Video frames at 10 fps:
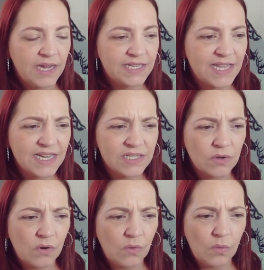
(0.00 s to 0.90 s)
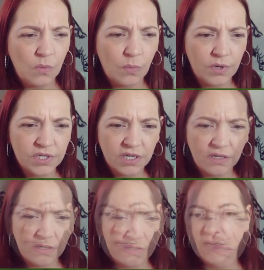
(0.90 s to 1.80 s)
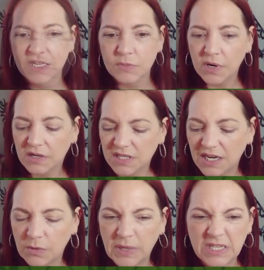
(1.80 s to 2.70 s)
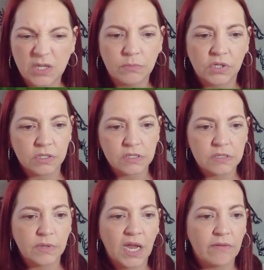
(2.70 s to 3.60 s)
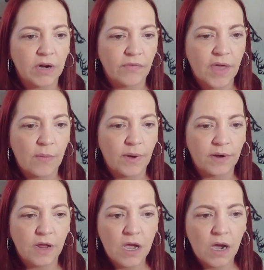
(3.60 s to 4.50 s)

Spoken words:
Is this all wooden? This one looks a little bit too modern, so we get rid of that one.